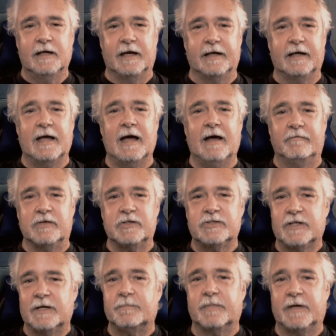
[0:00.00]
and have the
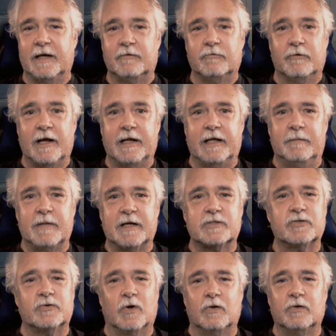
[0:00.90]
ship get ready,
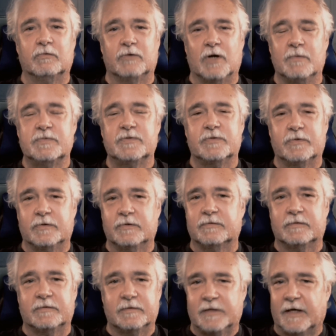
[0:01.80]
make sure all the ropes
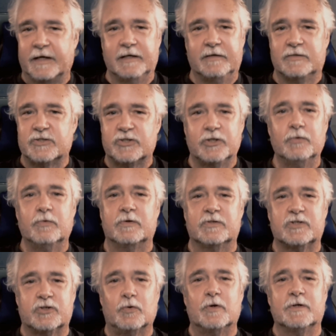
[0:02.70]
are tight,
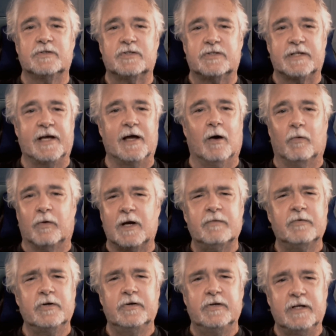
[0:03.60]
shorten sail,
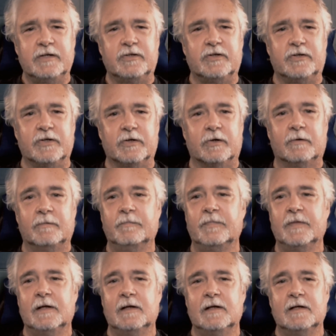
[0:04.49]
whatever you need to do.
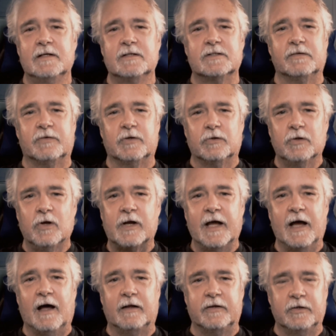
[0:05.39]
So if you're a
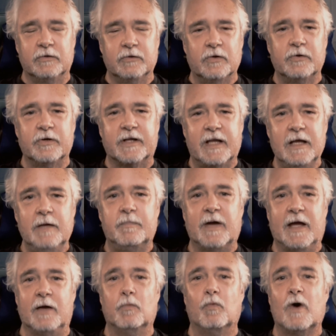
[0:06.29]
lookout, you learn to
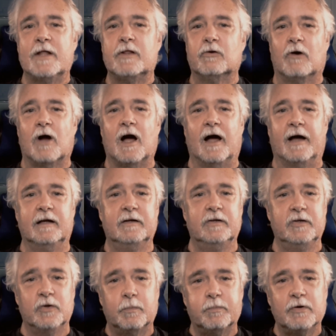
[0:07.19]
keep a weather eye.
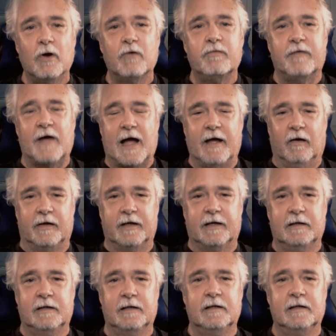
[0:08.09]
You're profiling.